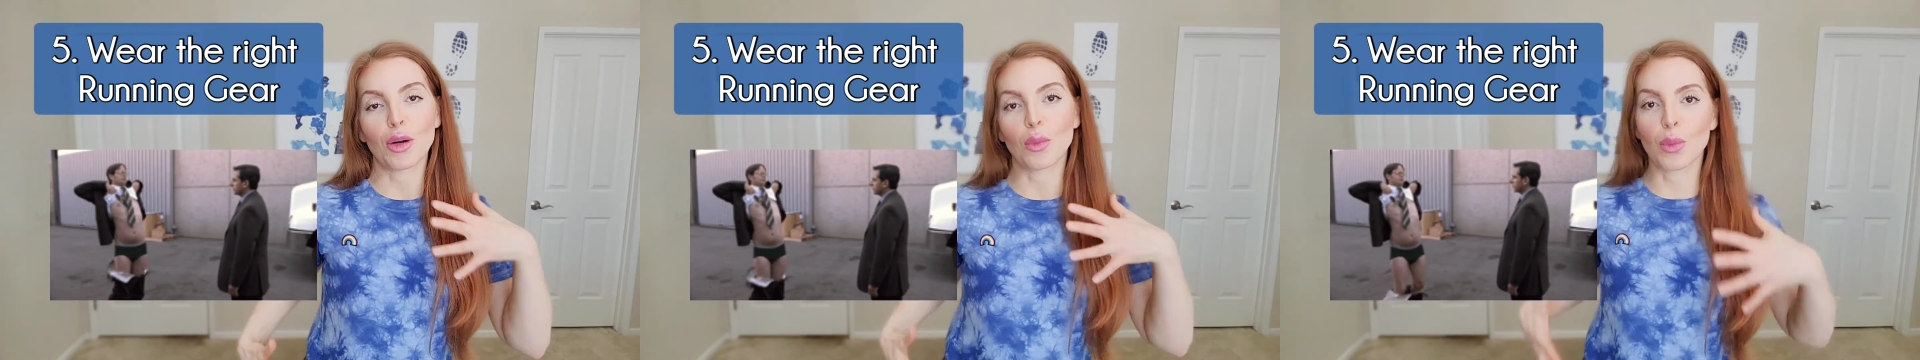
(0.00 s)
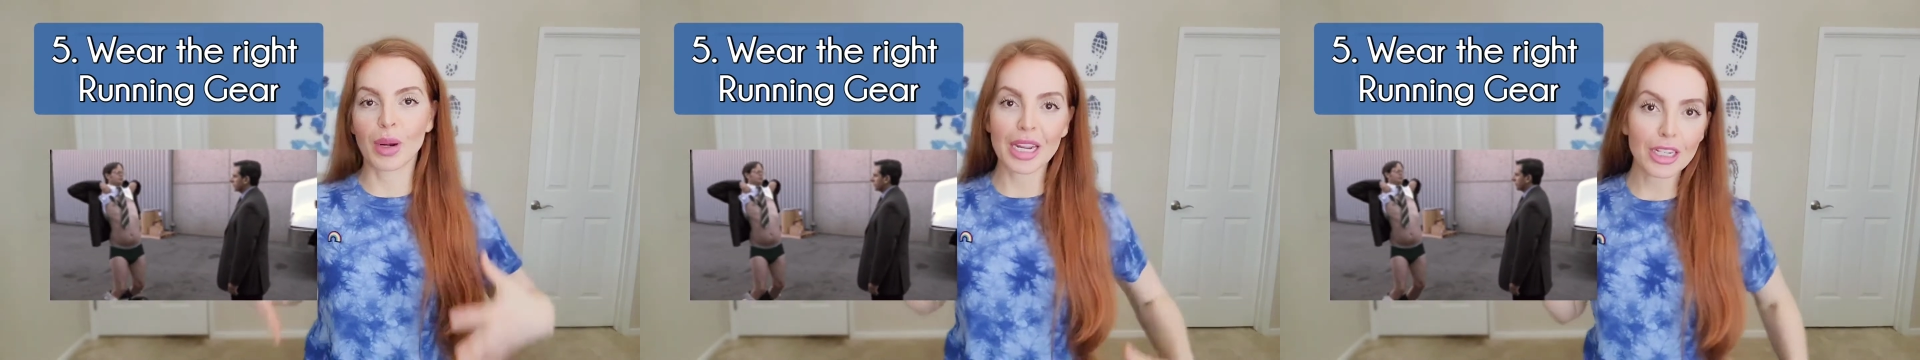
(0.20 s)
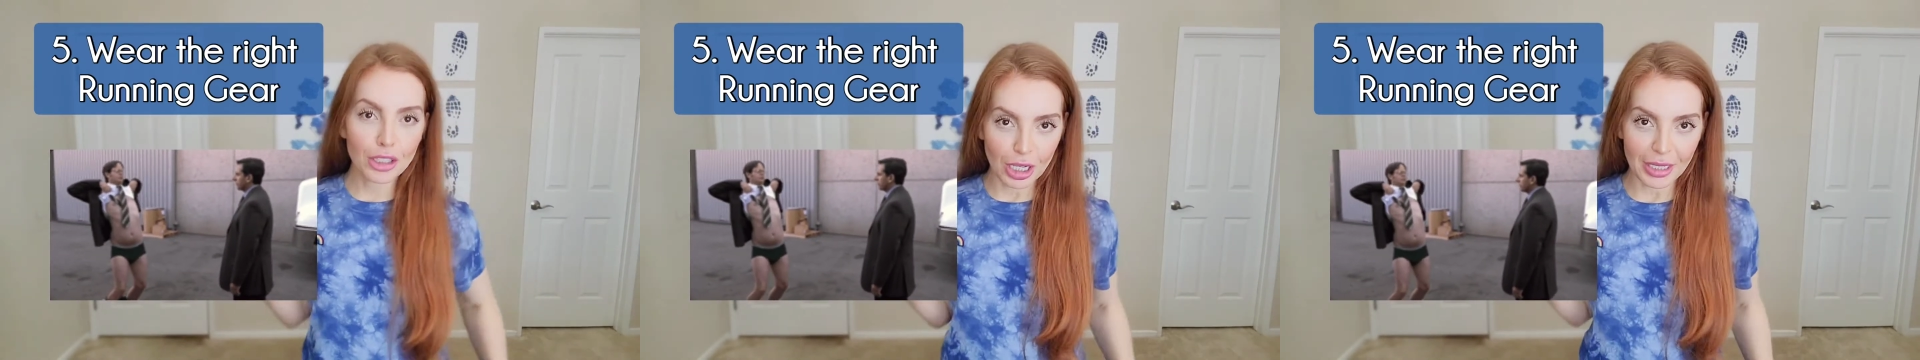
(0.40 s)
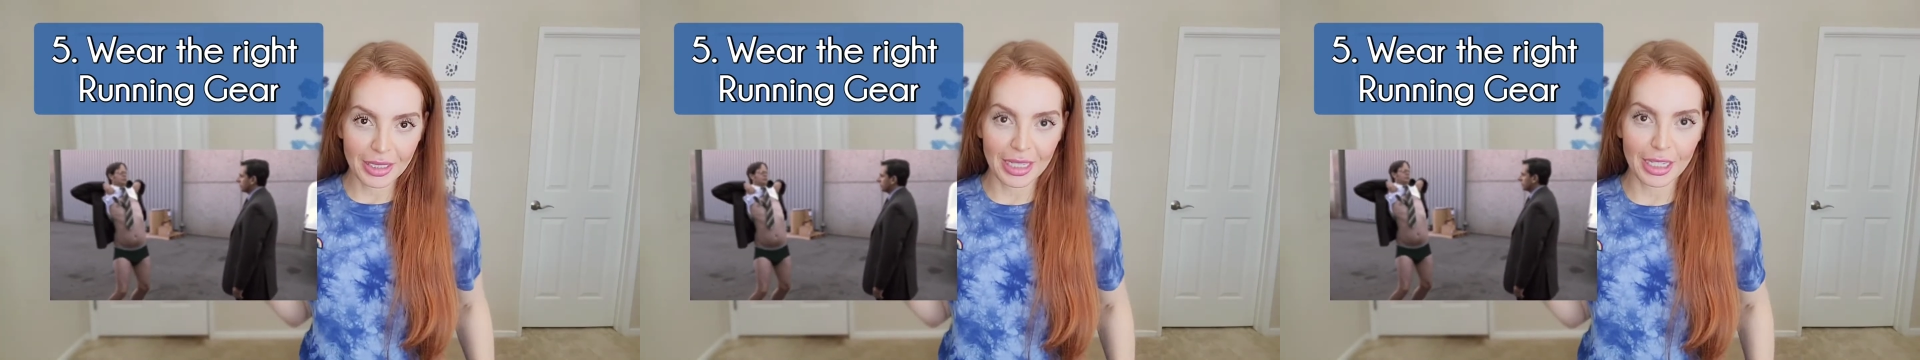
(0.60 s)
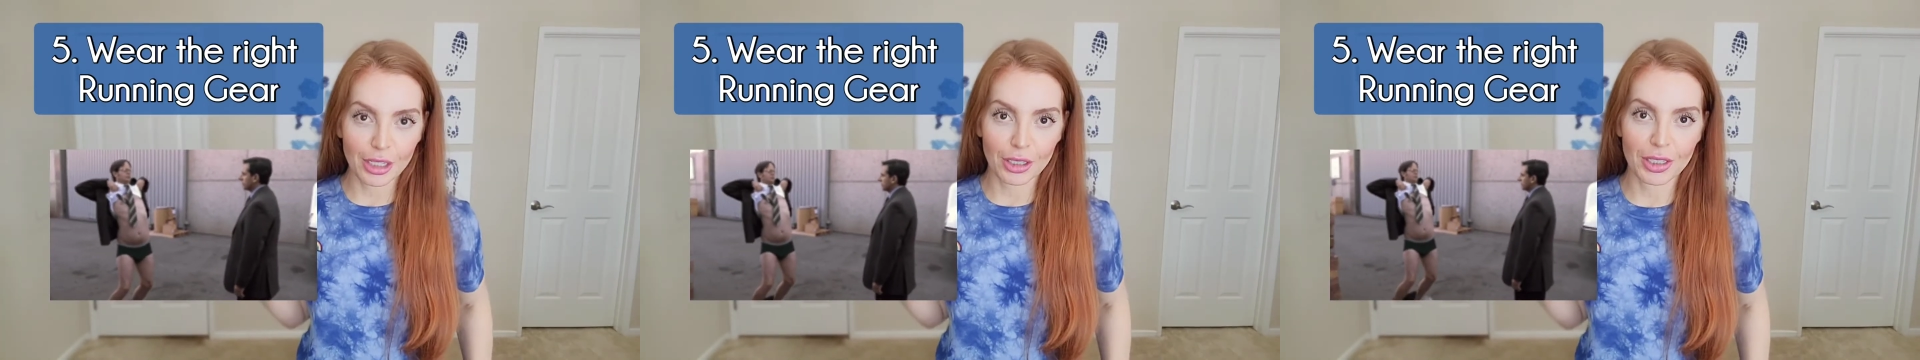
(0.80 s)

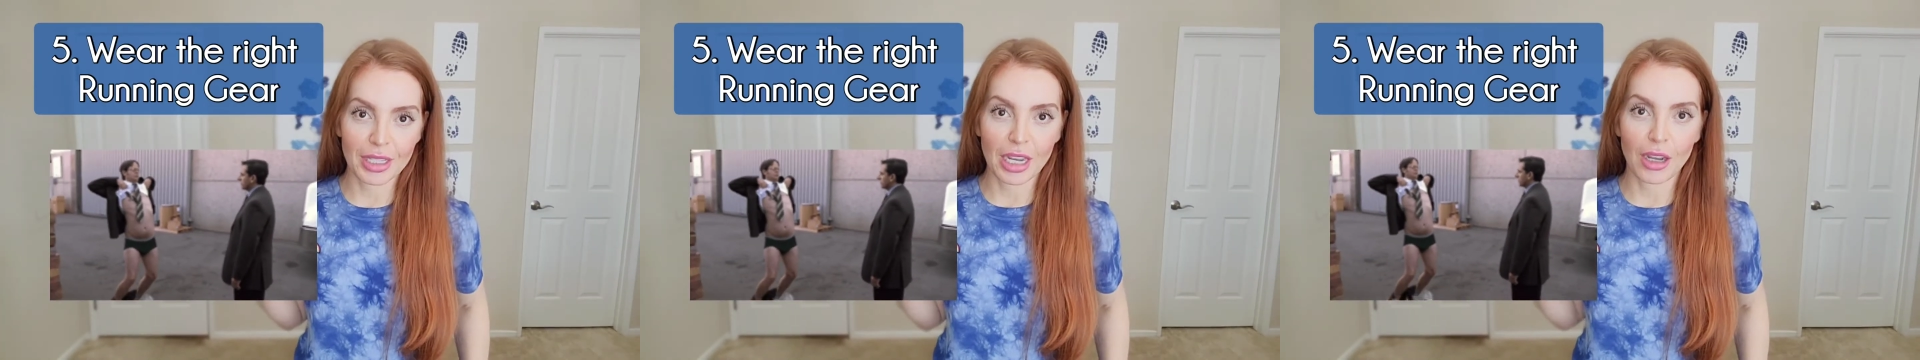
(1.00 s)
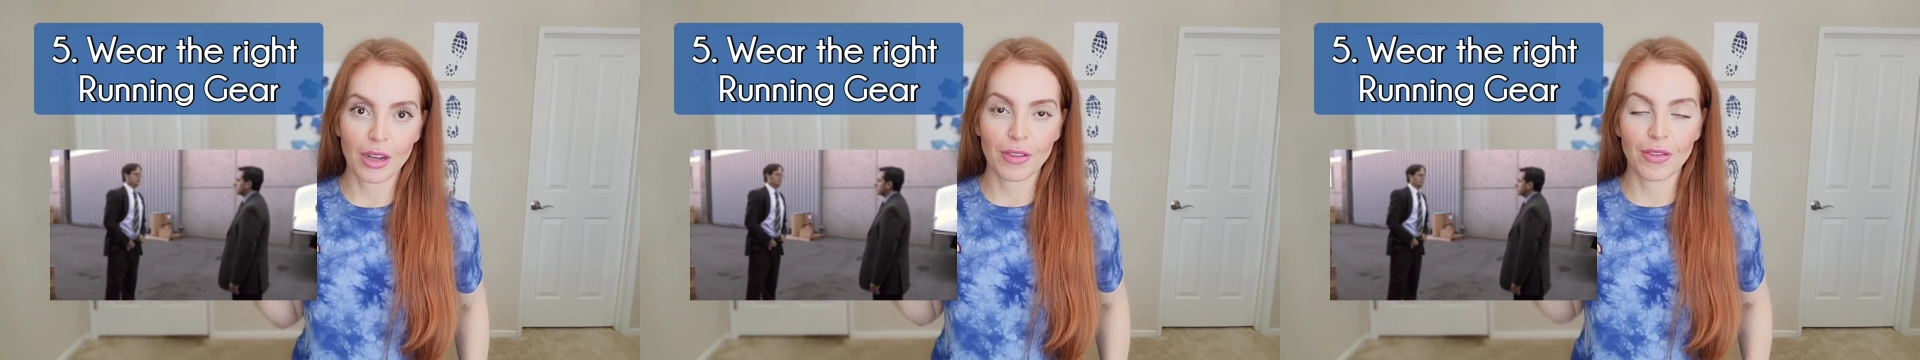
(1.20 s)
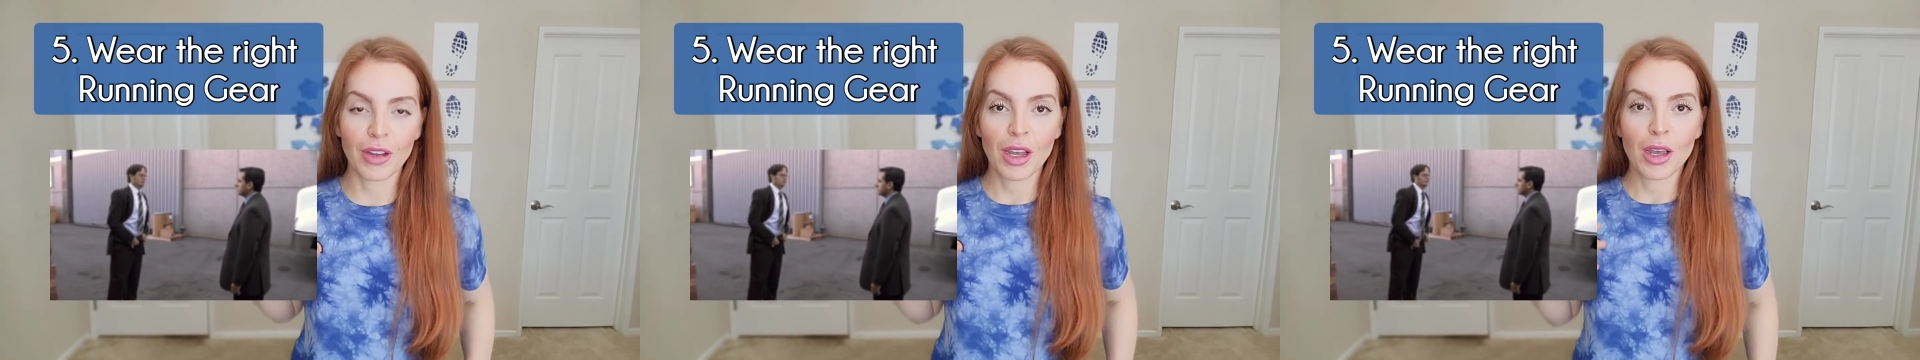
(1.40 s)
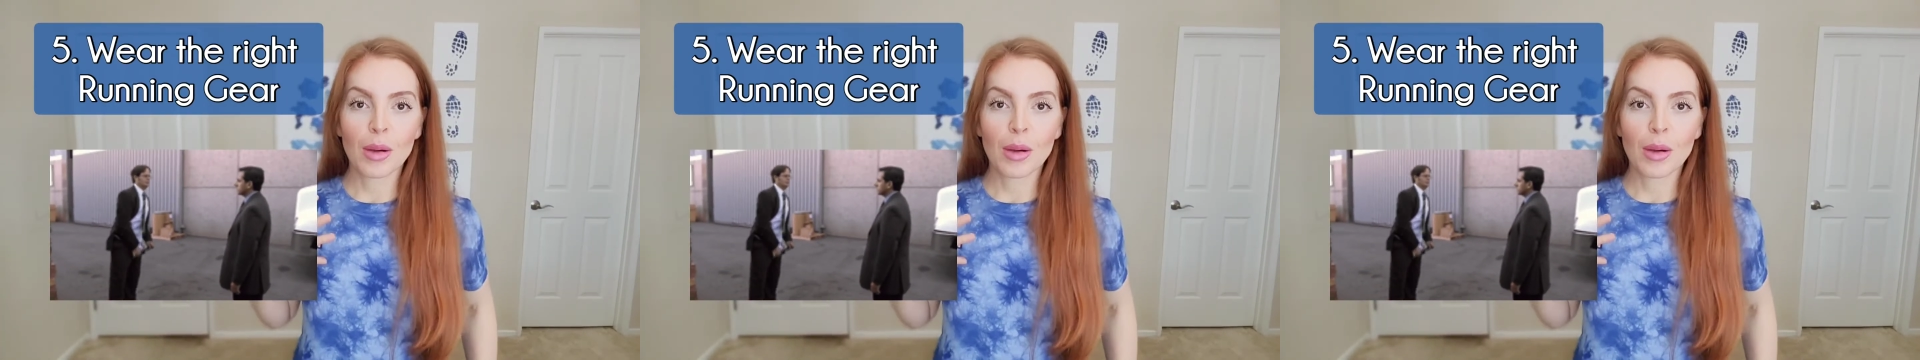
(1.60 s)
readjusting yourself,